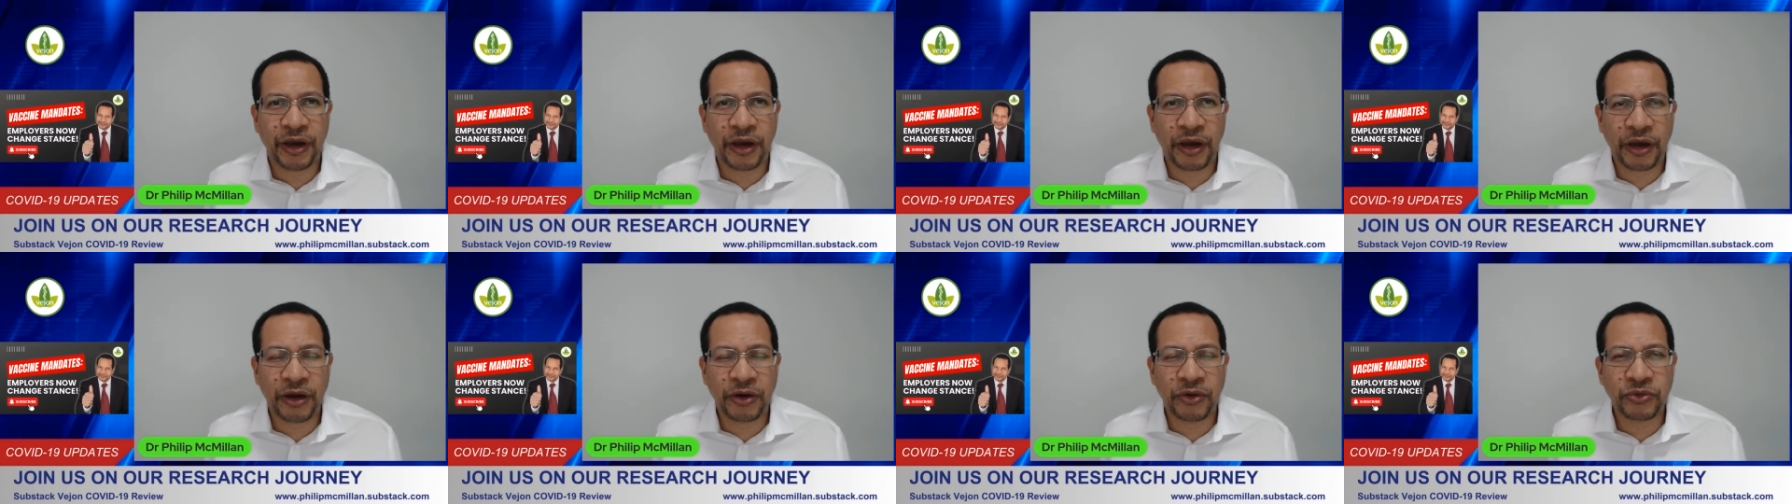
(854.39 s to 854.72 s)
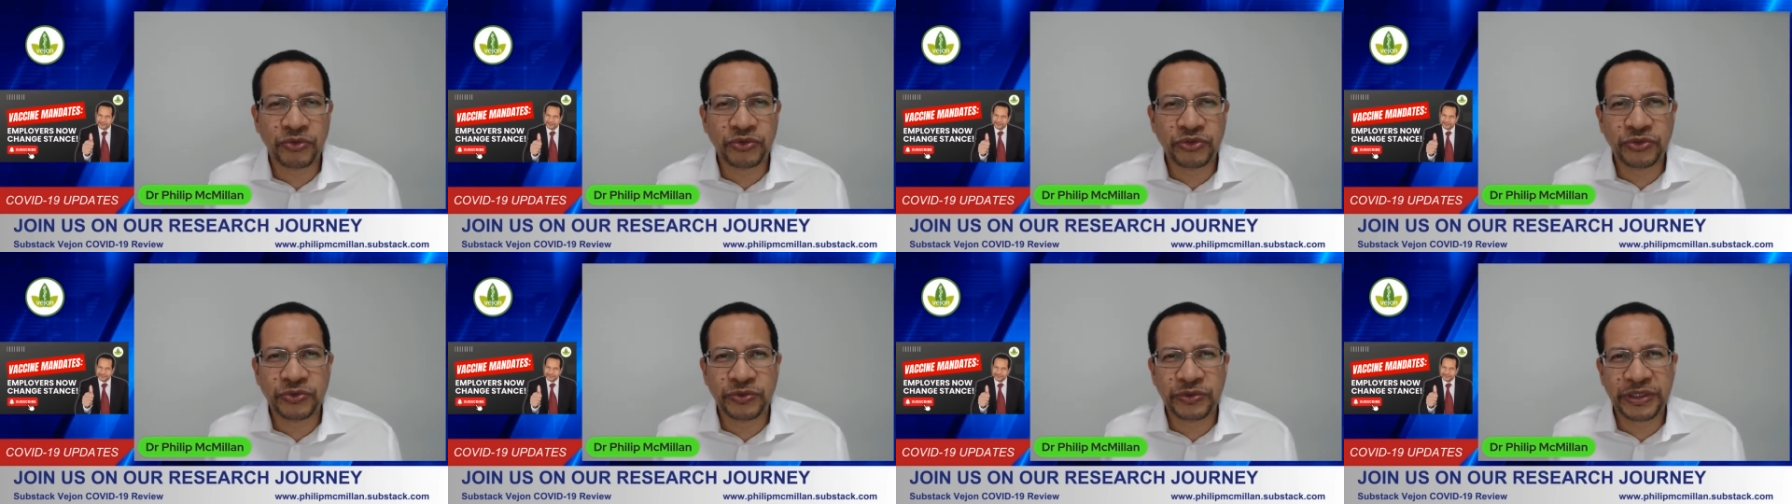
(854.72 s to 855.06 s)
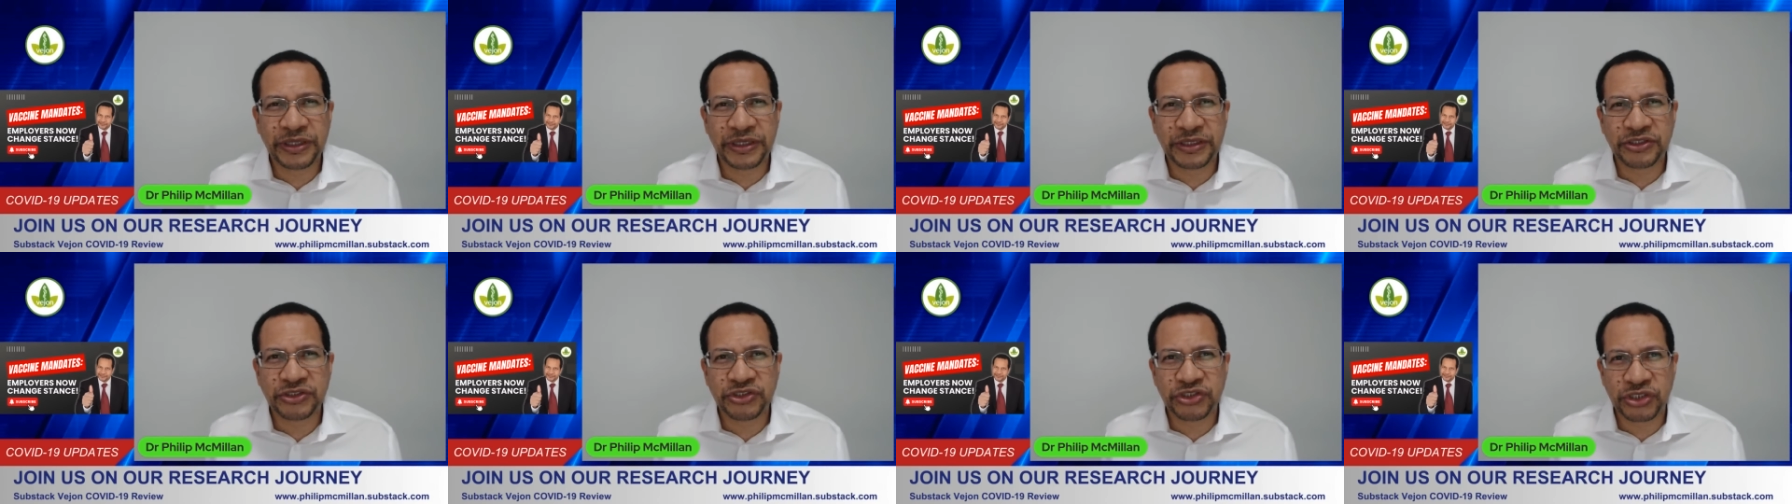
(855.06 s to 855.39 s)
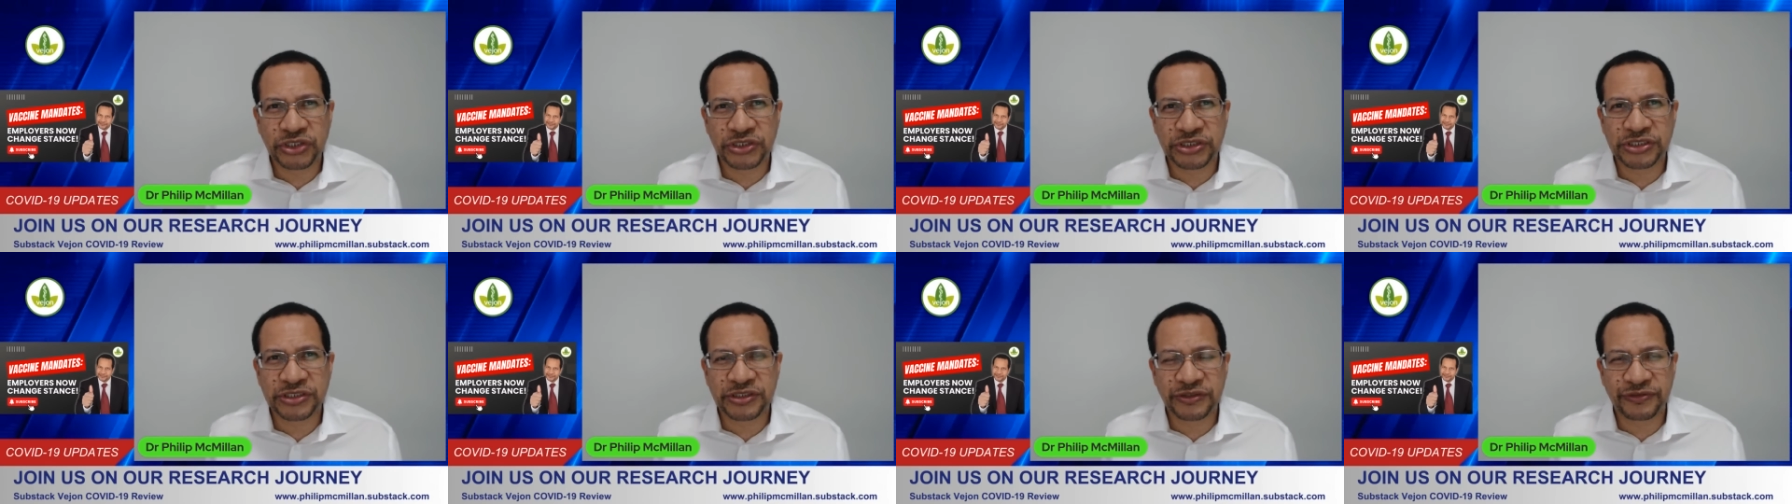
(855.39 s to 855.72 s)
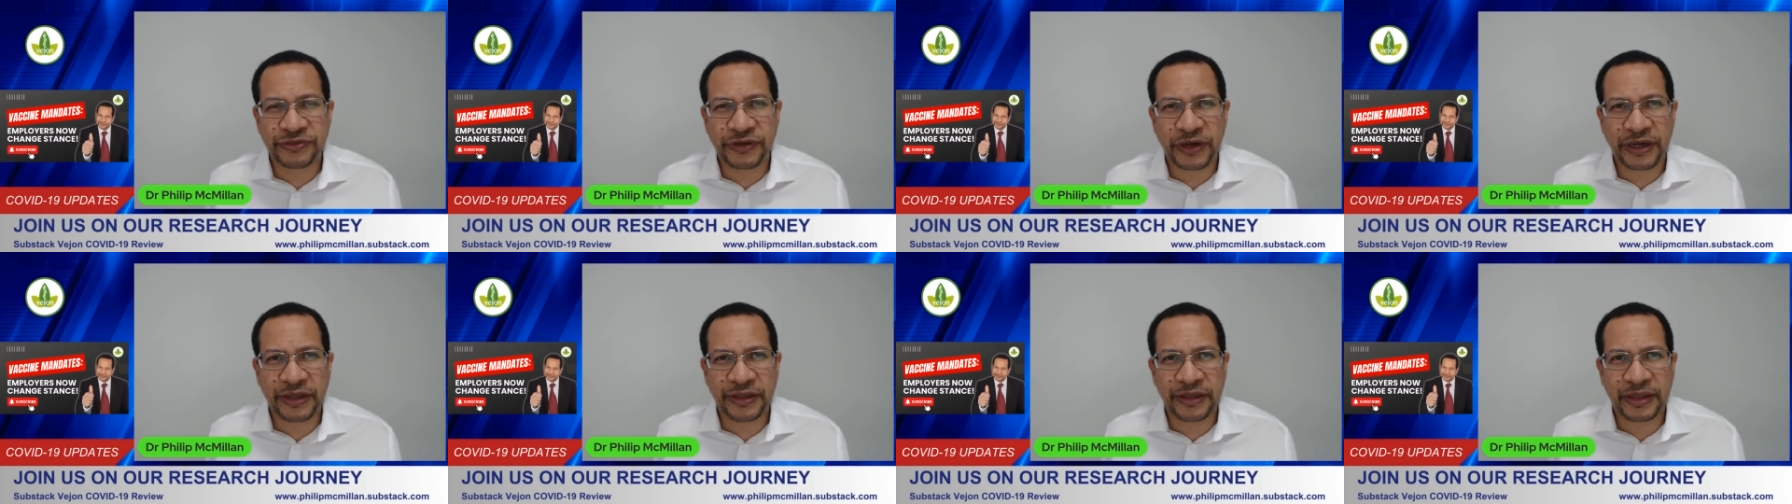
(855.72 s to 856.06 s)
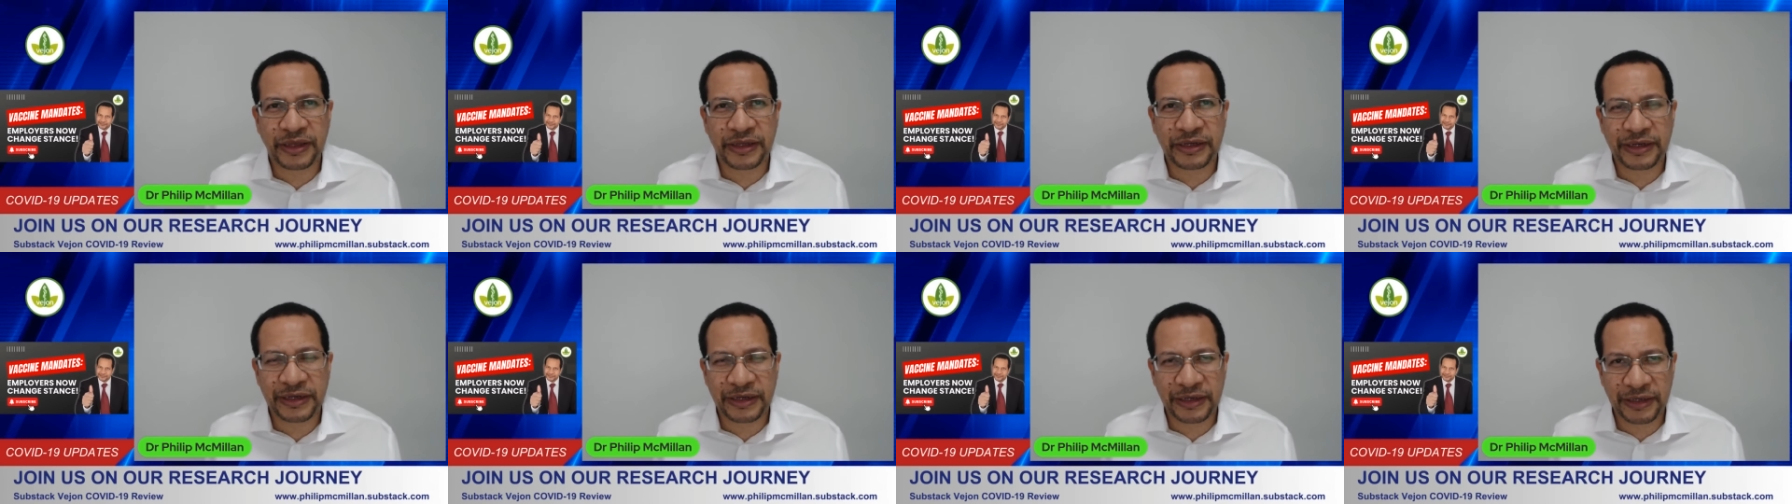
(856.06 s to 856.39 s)
How do they justify
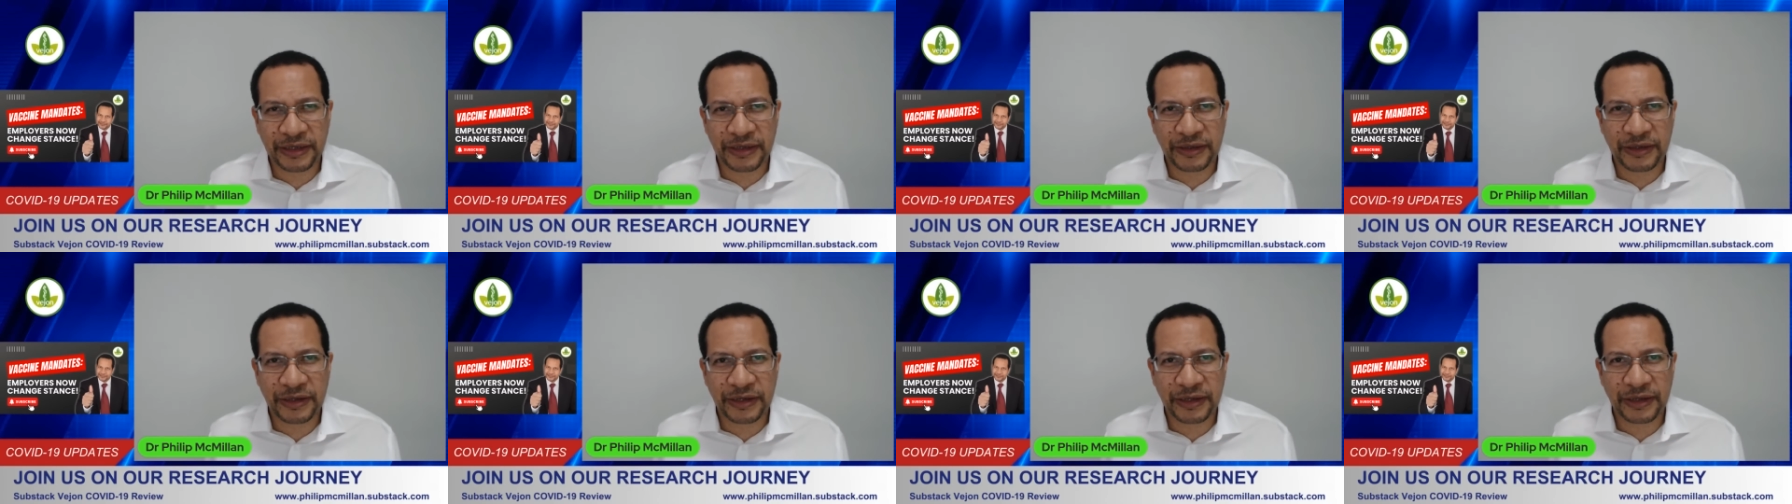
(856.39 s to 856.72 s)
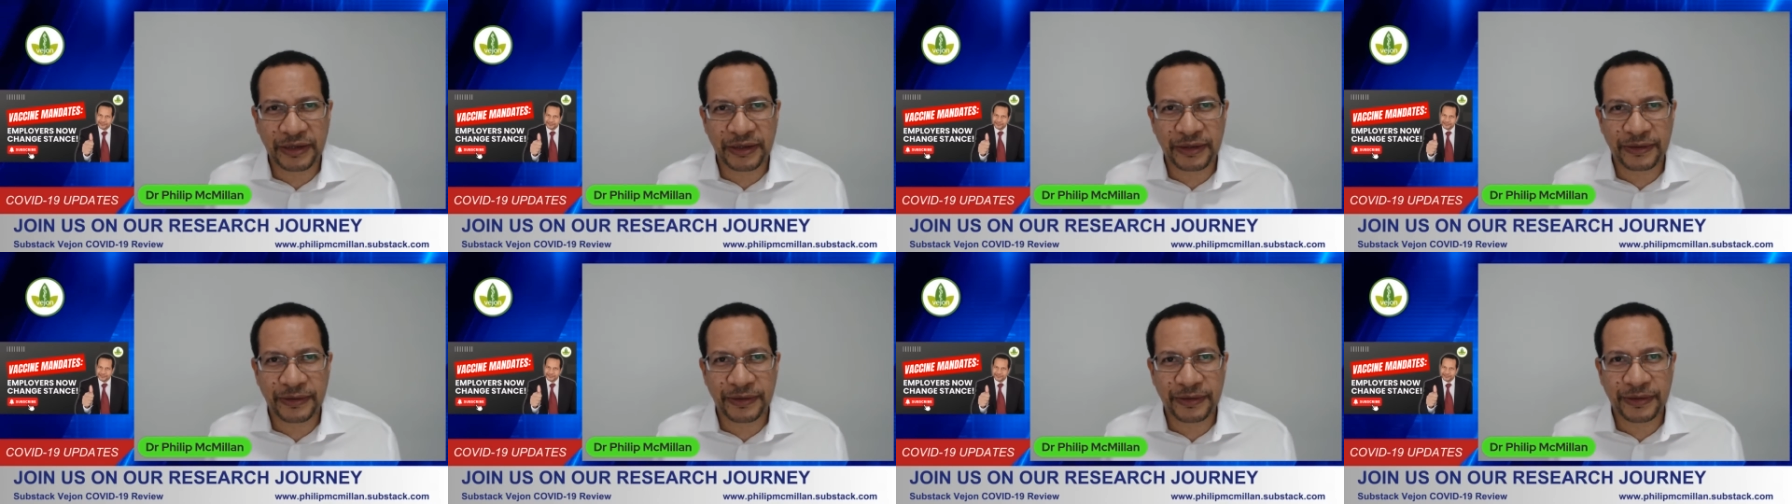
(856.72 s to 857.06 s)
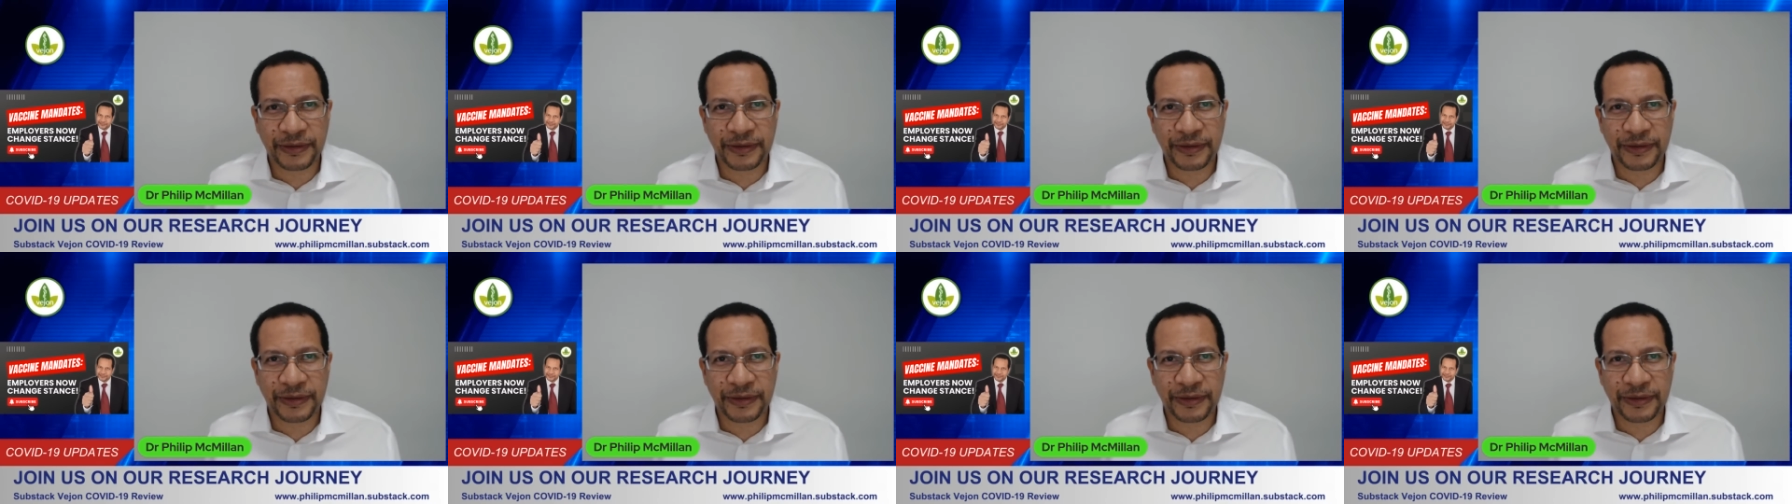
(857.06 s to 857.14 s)
that legally?